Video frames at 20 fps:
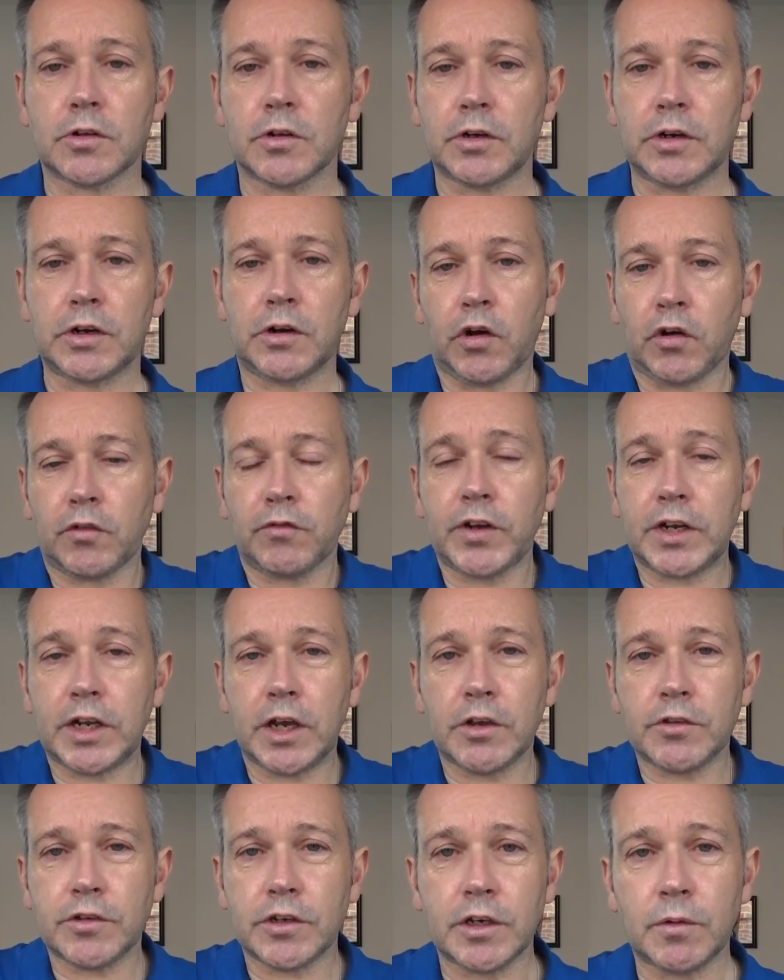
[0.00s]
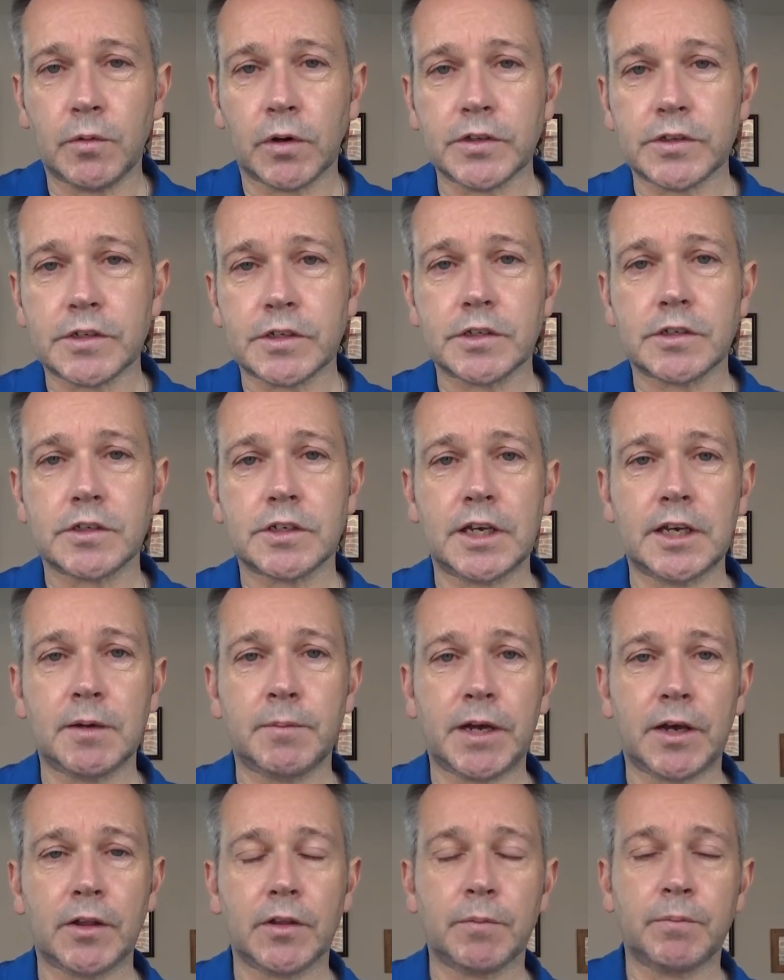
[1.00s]
on videos that you want to see
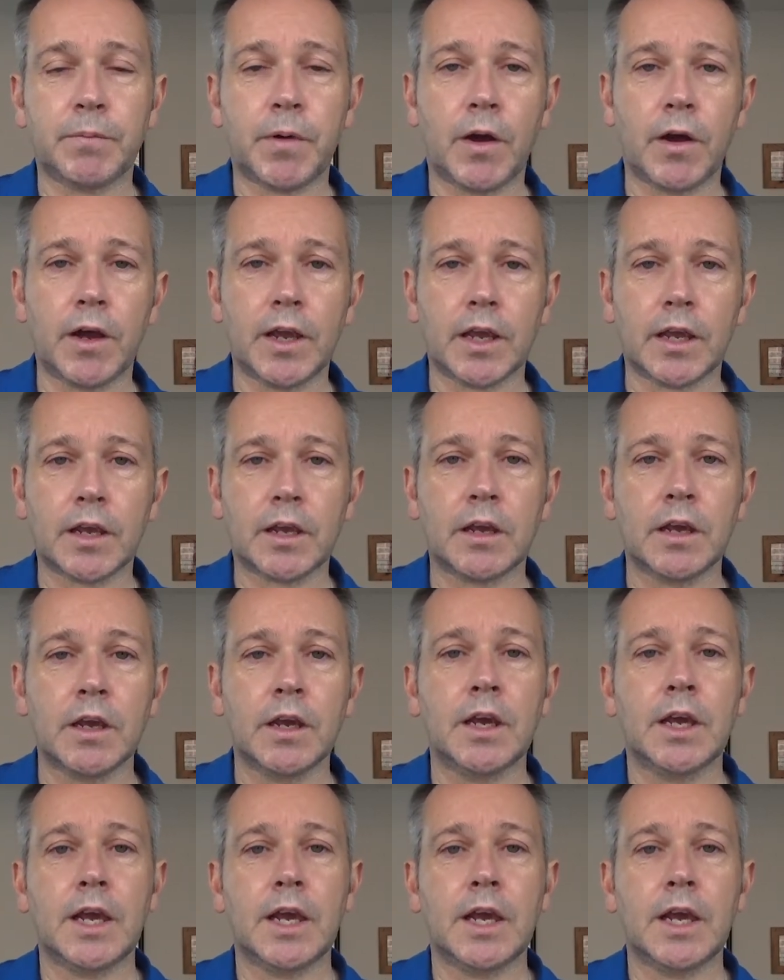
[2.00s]
about the bike,